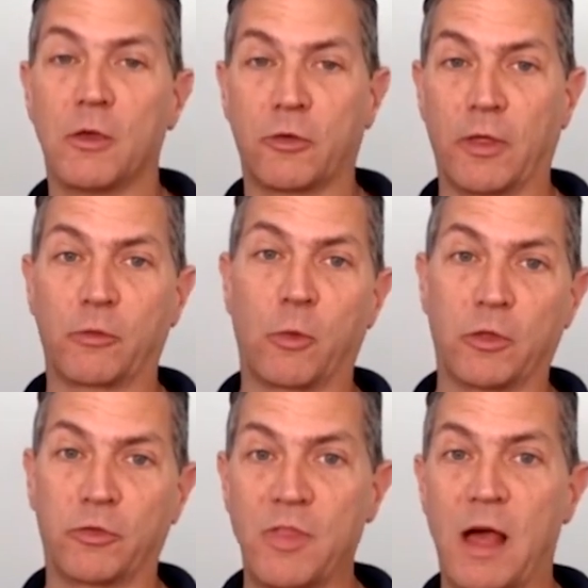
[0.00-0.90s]
So that's why
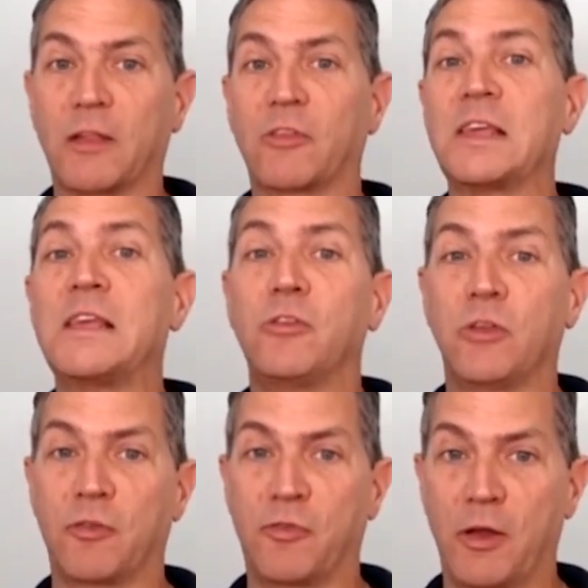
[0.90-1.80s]
it's not as
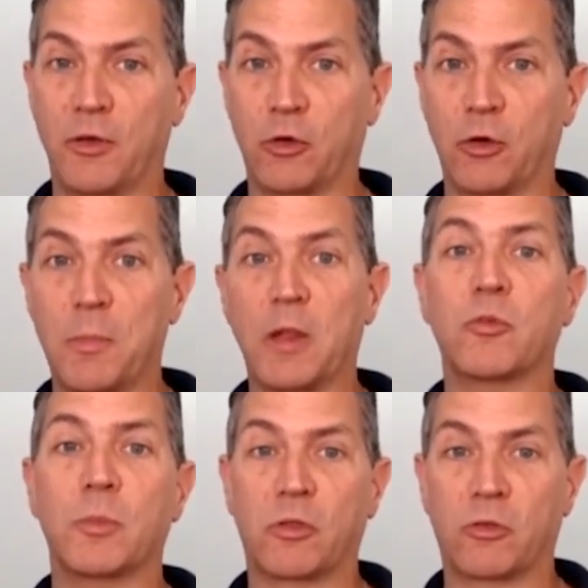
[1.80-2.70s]
easy to find a good
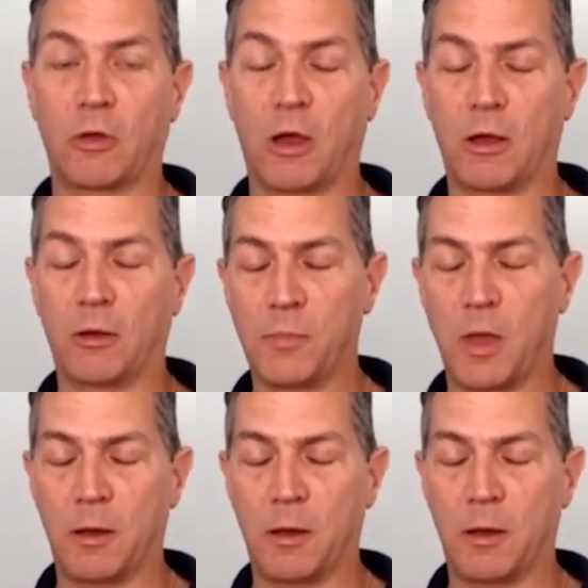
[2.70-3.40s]
measurements uh,